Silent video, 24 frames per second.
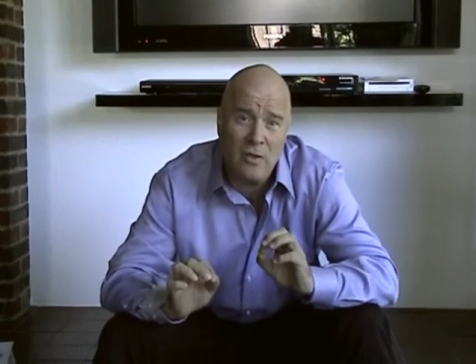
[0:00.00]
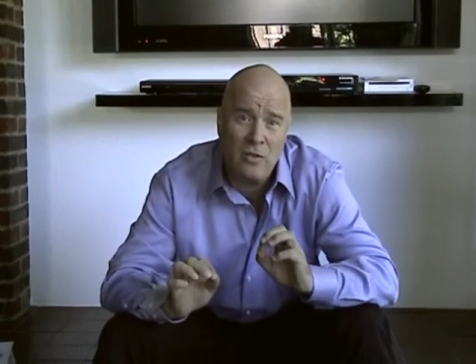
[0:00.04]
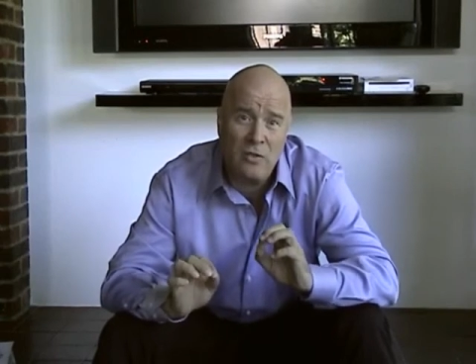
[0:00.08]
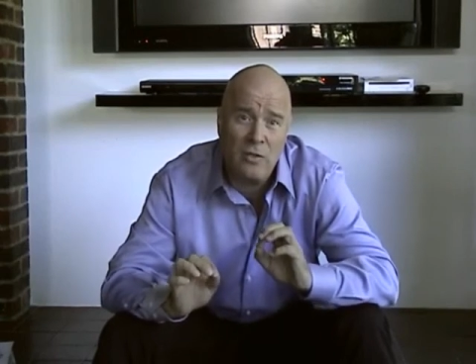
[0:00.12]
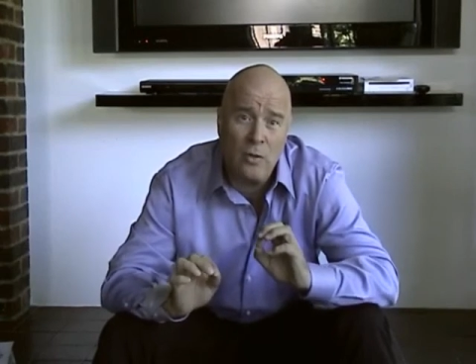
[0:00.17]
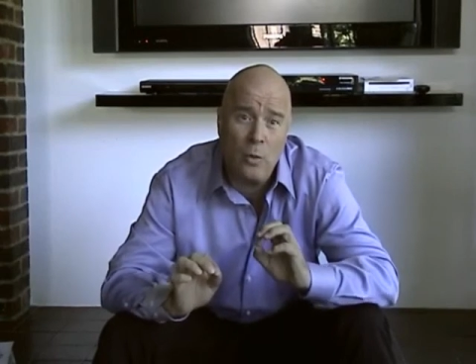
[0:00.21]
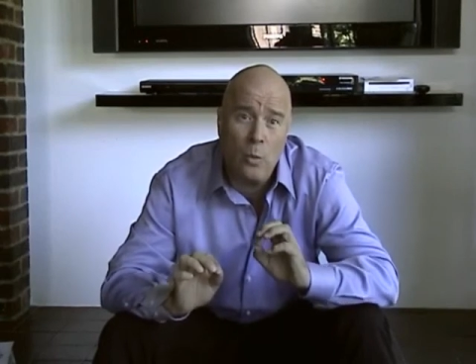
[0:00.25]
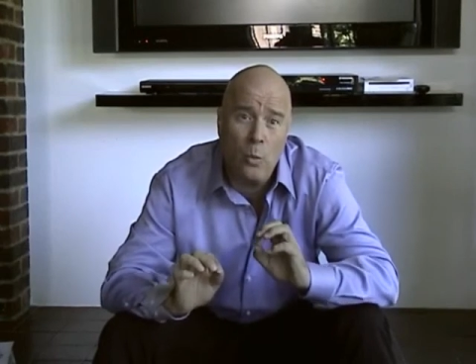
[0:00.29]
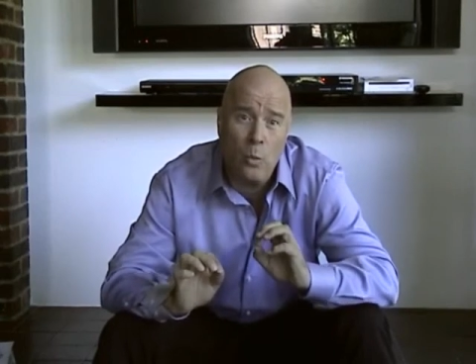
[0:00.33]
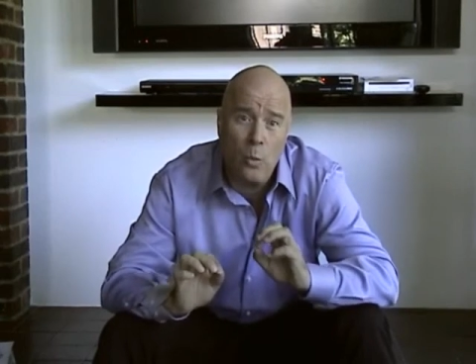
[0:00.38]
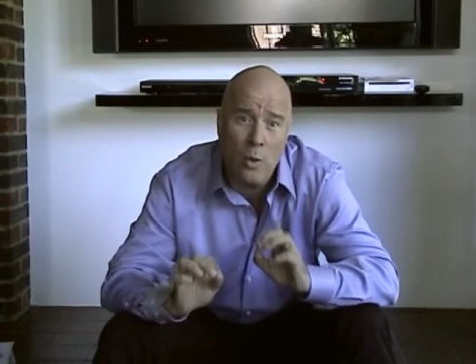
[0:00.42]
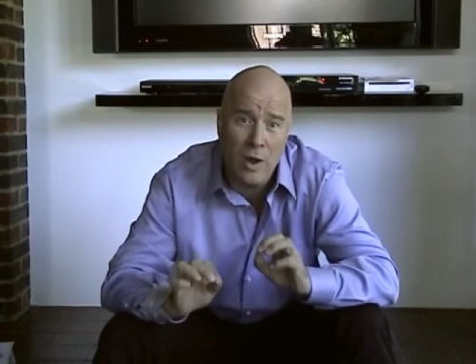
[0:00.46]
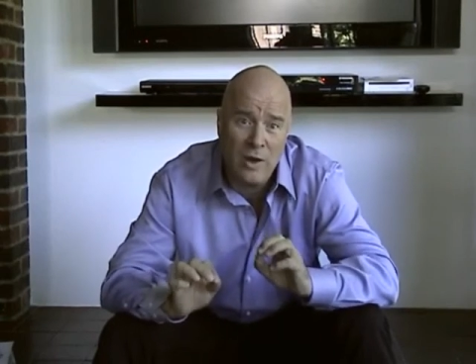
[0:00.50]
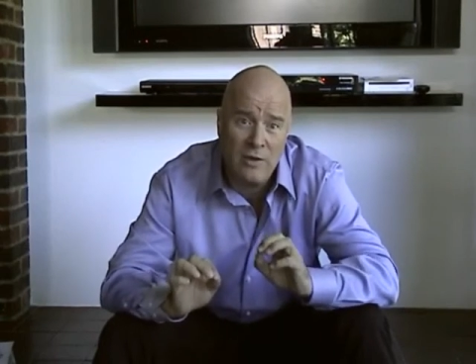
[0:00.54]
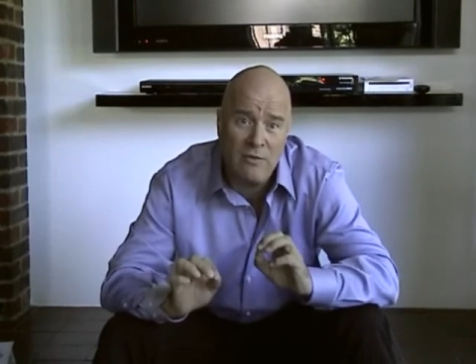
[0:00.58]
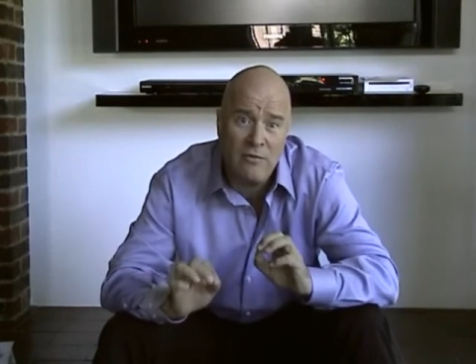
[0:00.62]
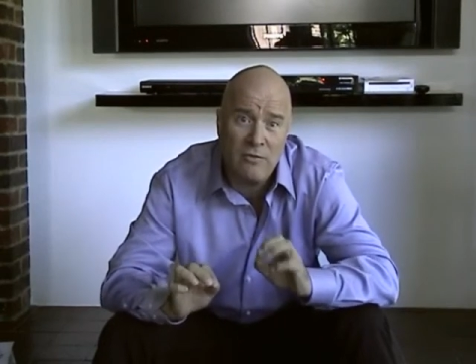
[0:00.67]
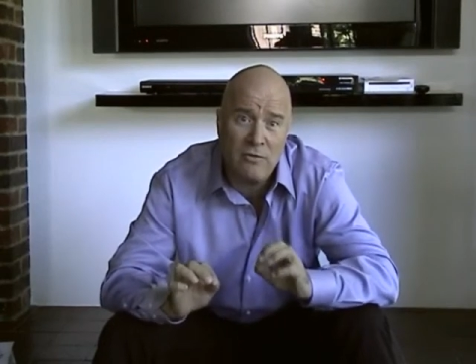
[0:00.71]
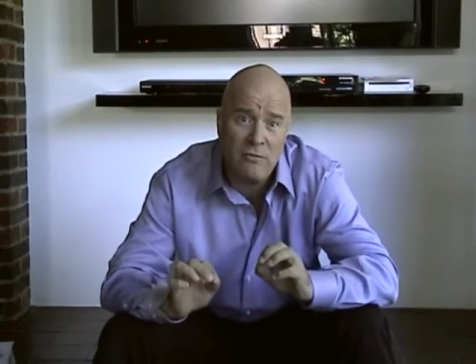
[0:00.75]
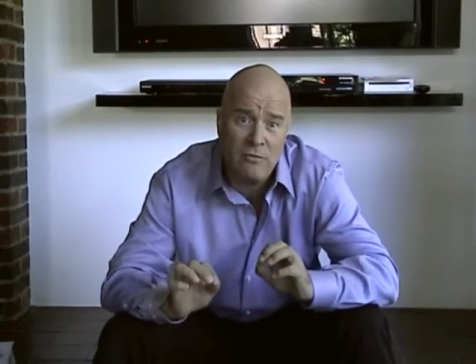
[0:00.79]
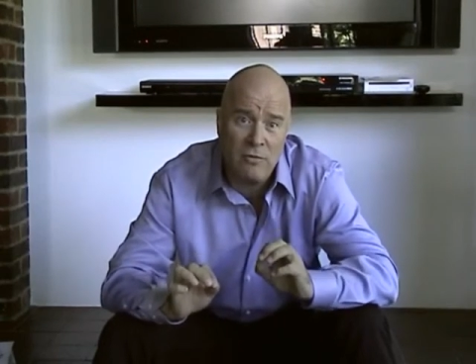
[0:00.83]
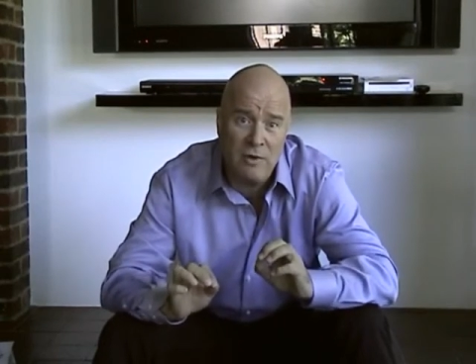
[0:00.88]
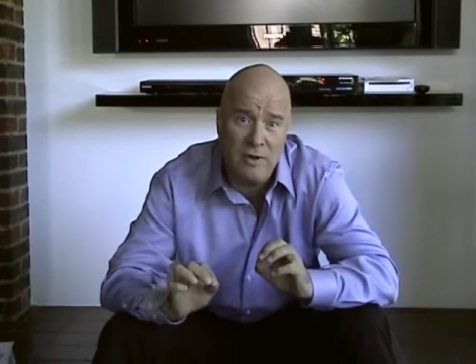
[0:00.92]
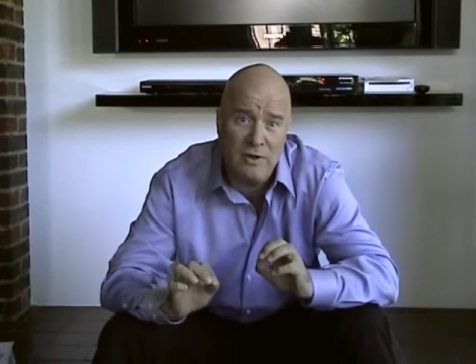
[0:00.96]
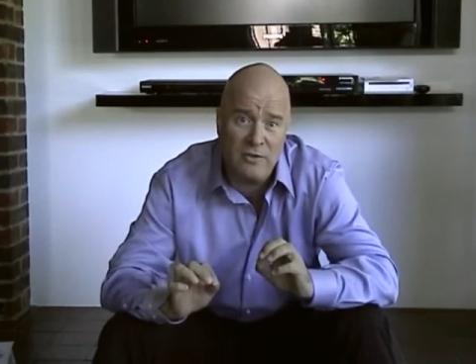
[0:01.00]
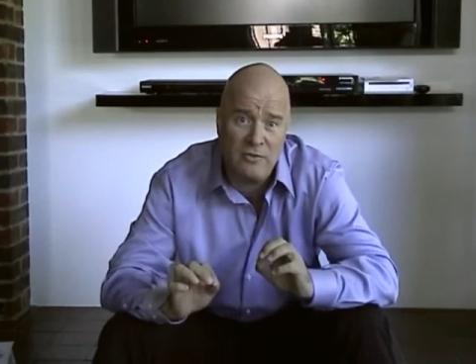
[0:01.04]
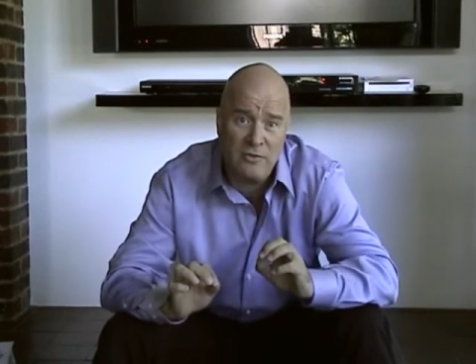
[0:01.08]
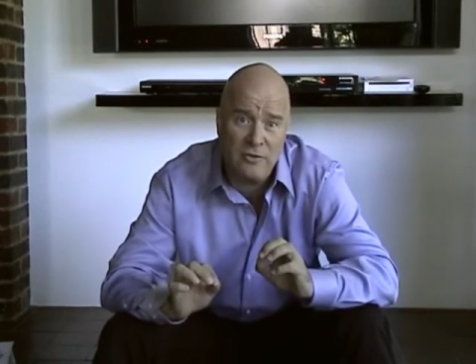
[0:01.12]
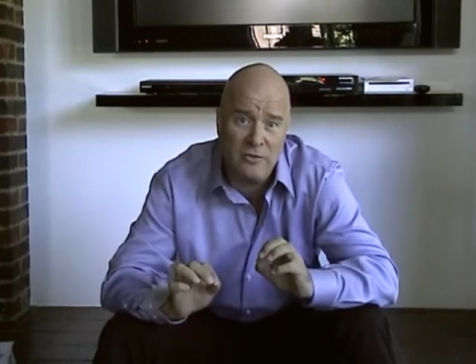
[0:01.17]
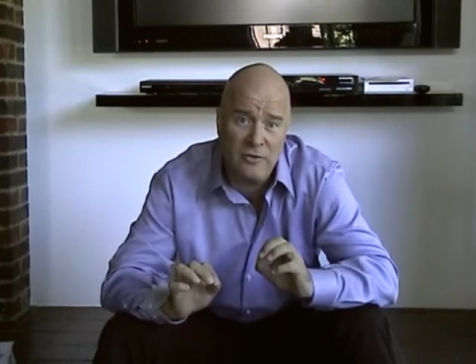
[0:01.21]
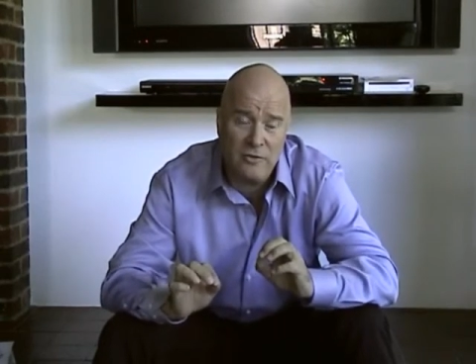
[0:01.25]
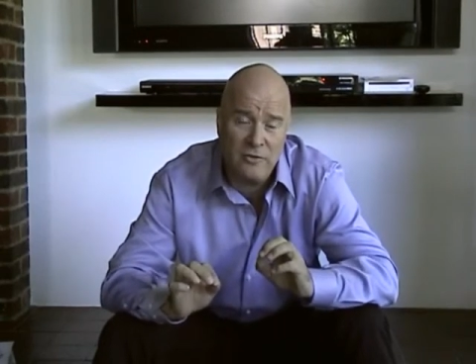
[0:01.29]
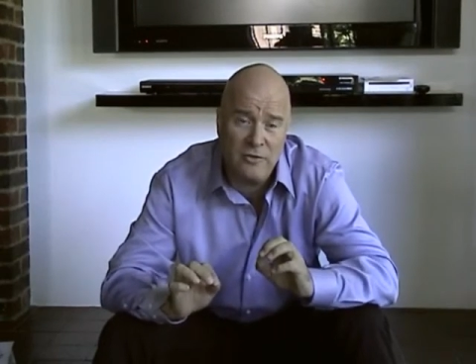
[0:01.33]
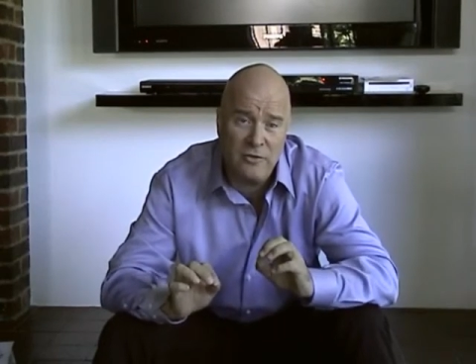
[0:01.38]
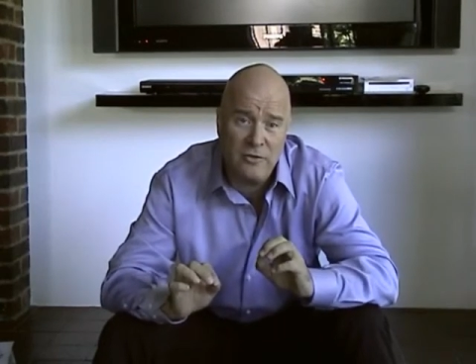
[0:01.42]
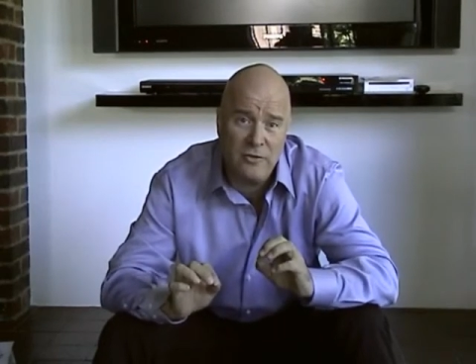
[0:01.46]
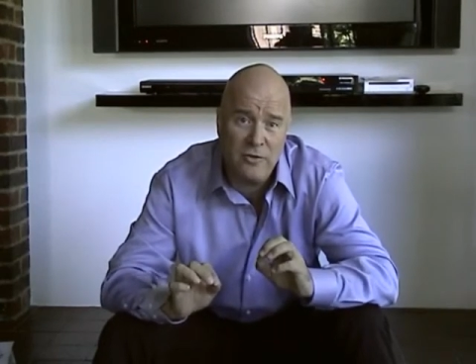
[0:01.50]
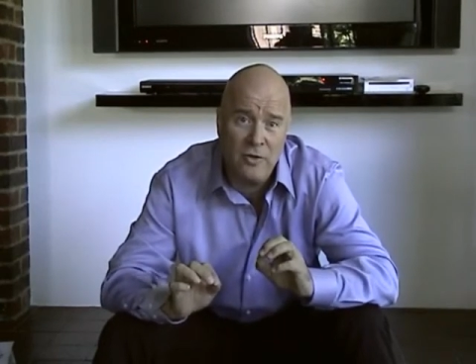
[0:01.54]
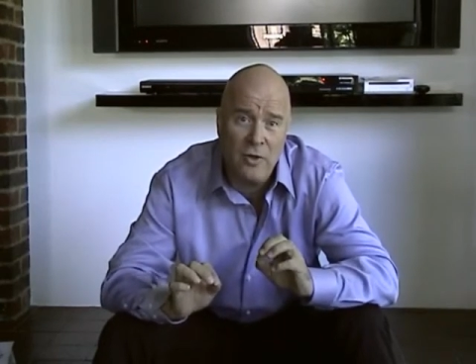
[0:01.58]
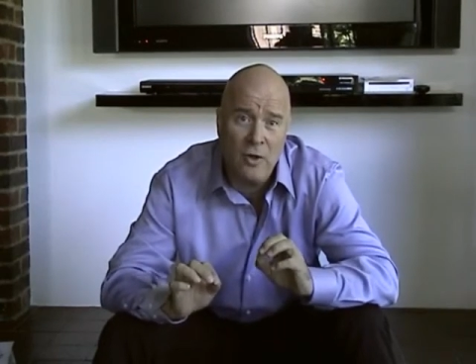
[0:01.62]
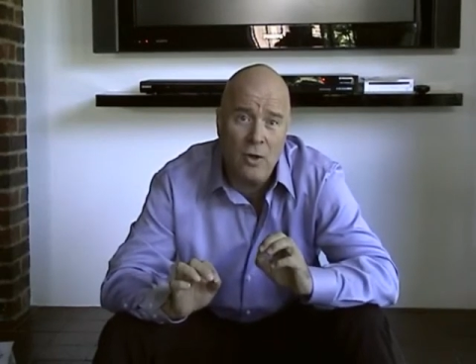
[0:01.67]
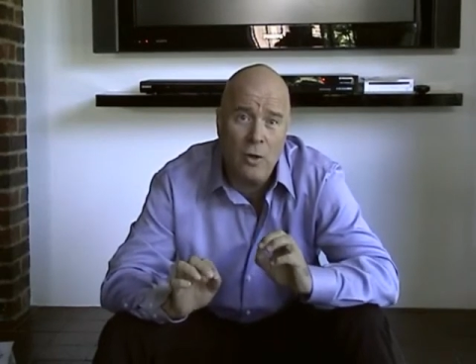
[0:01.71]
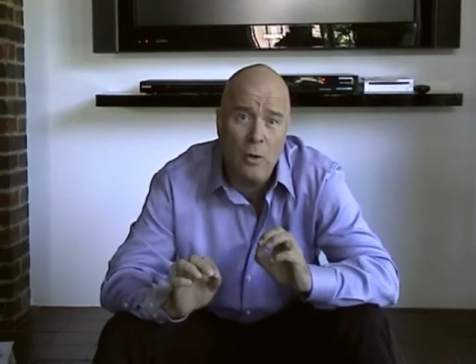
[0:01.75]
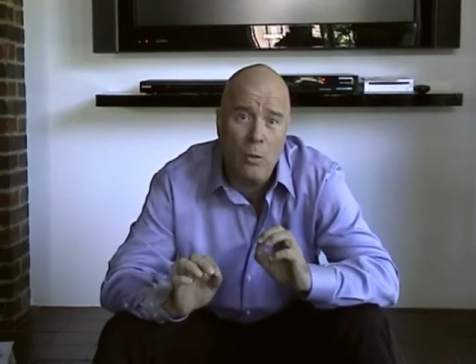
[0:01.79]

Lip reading: that one of the reasons